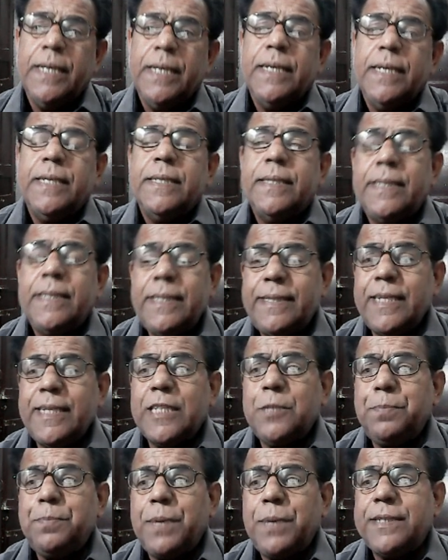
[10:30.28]
This
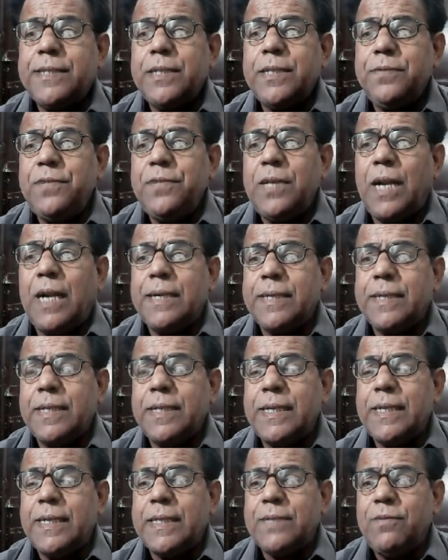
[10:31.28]
expression will
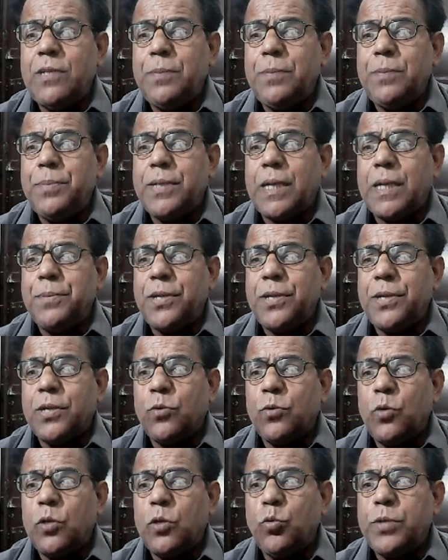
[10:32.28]
alternatively become
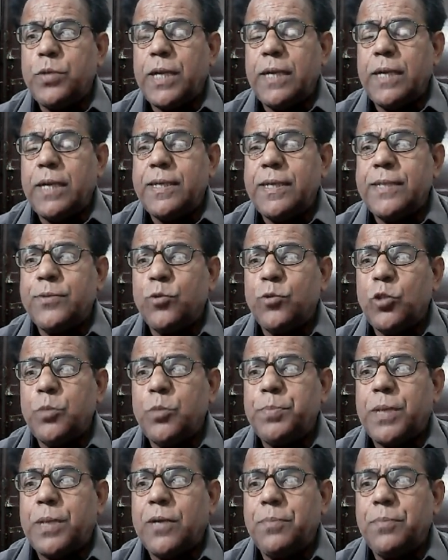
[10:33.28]
equal to 10 raised to the
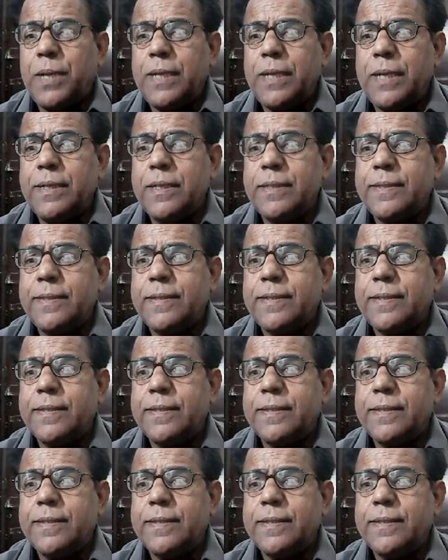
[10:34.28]
power minus